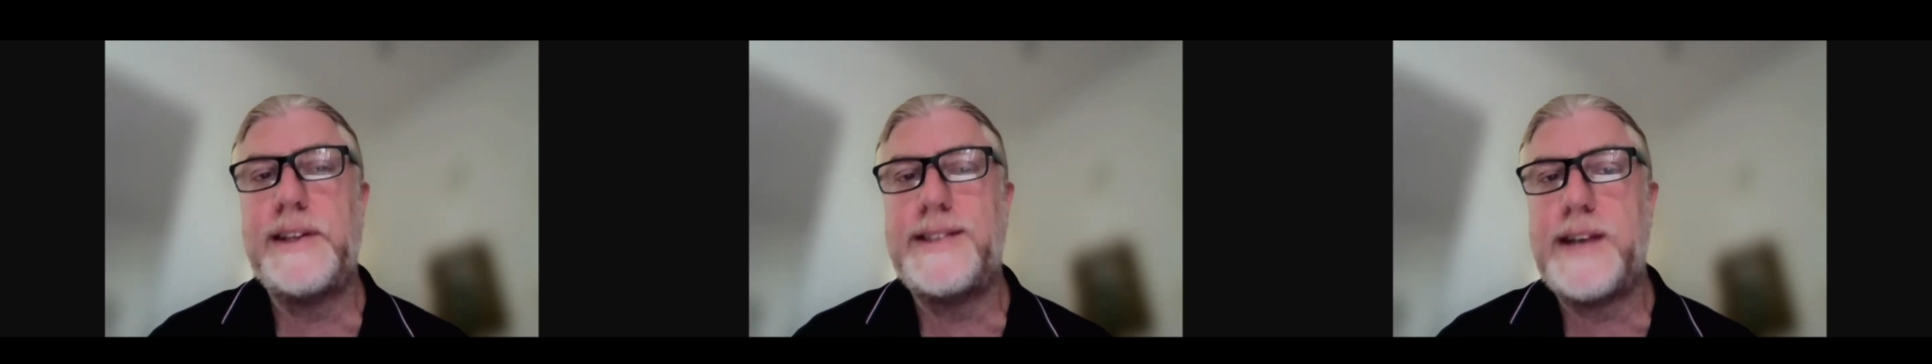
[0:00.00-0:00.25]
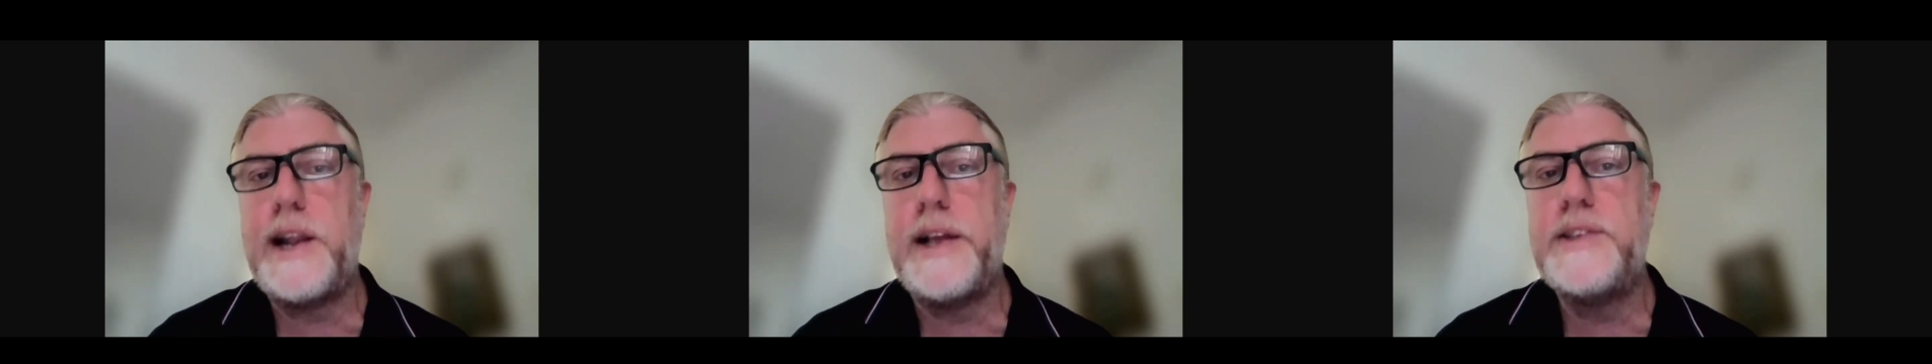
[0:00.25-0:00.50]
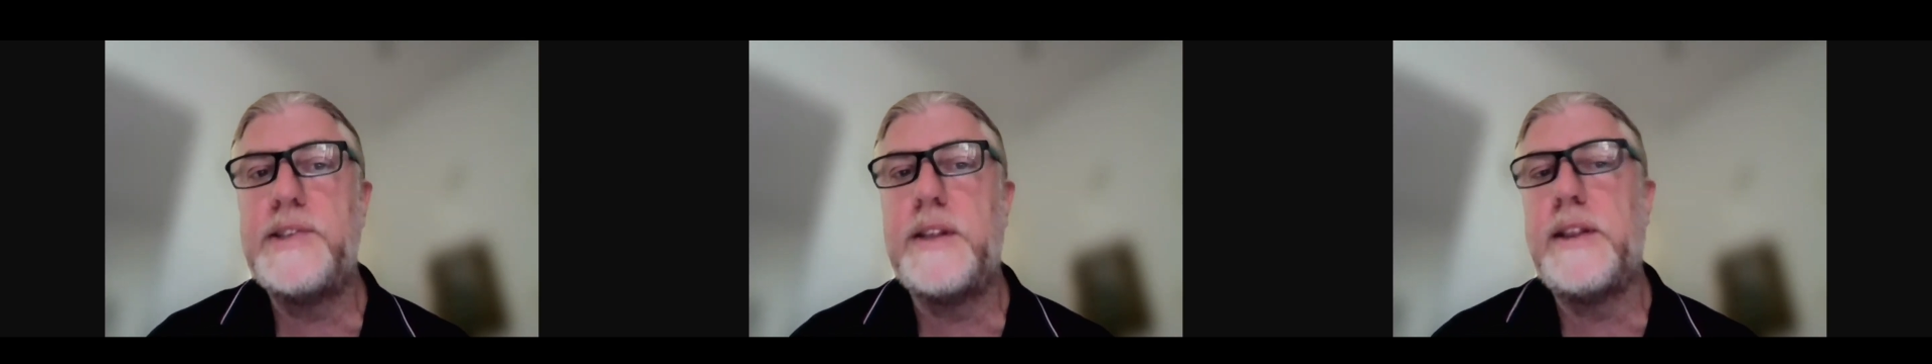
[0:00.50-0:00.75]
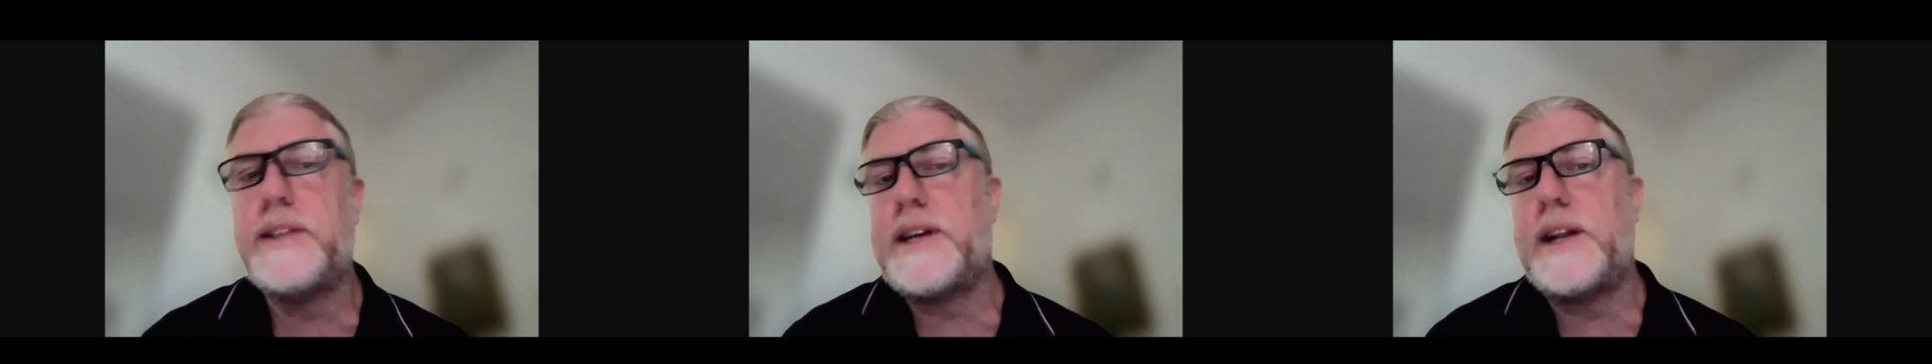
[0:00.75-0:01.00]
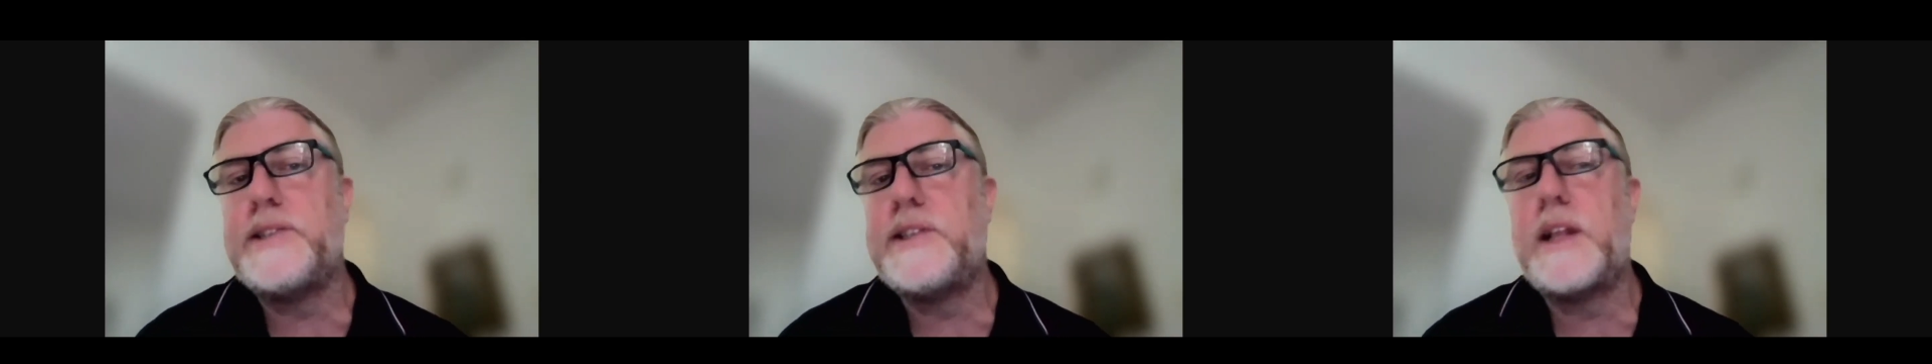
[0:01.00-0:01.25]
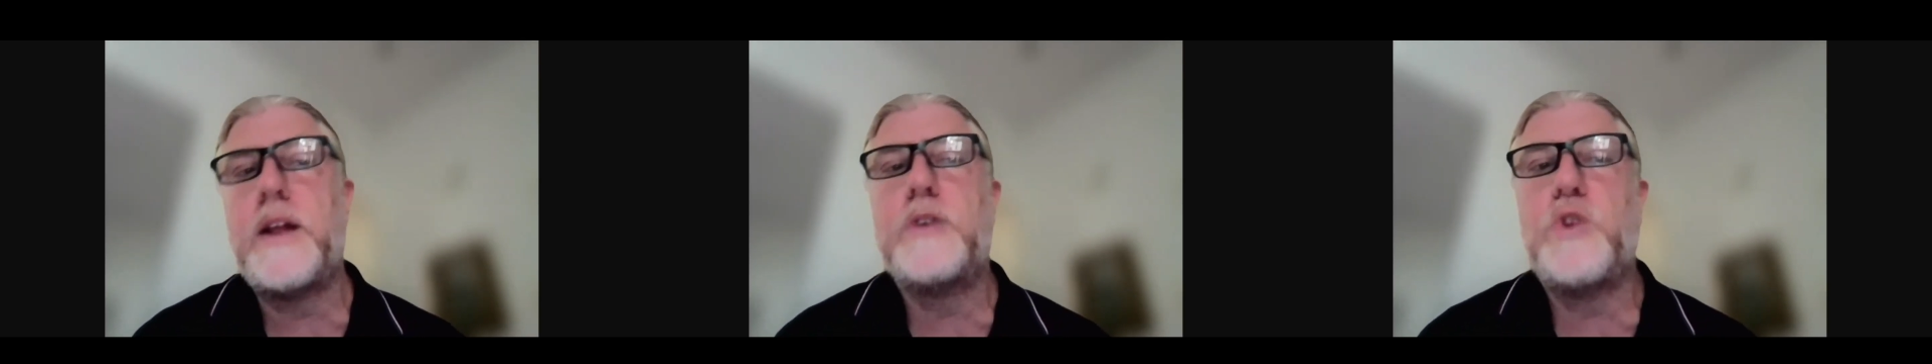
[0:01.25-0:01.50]
challenge, and the challenge is
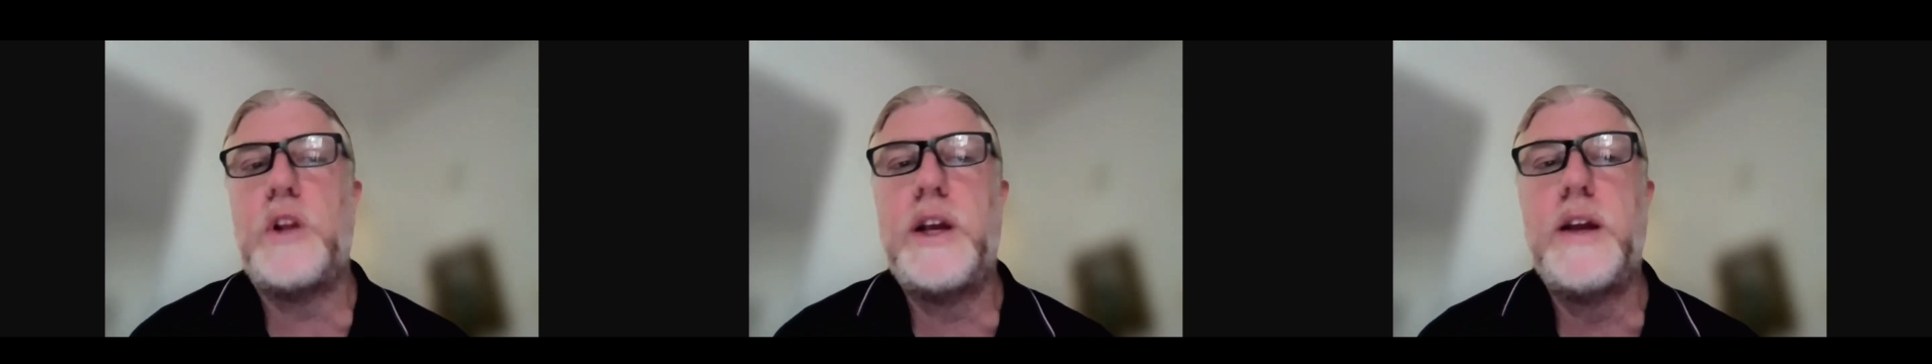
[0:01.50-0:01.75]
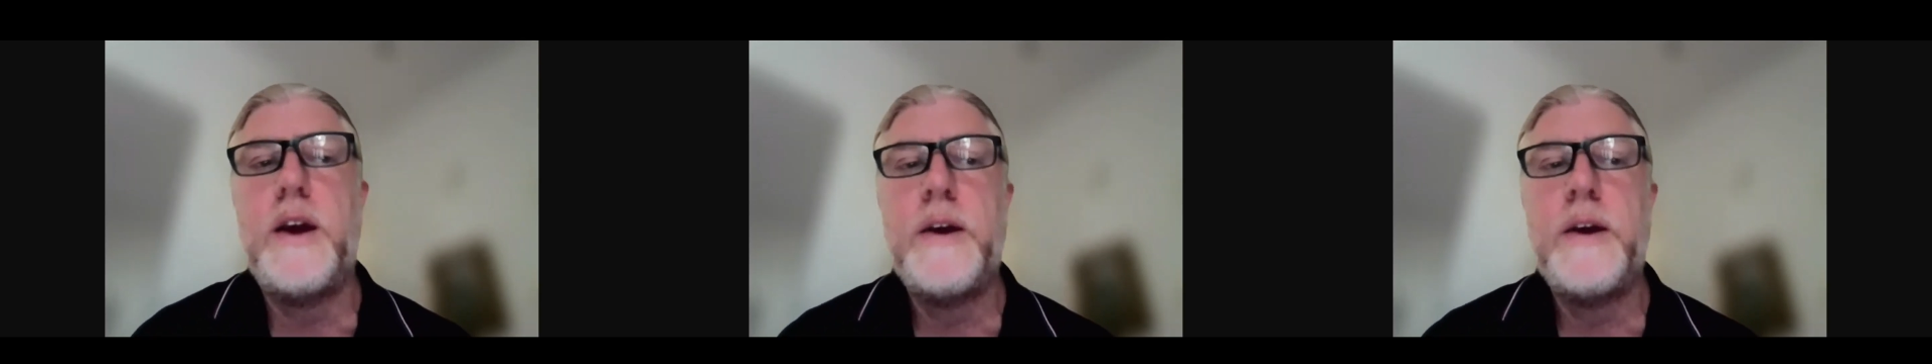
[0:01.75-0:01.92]
that actually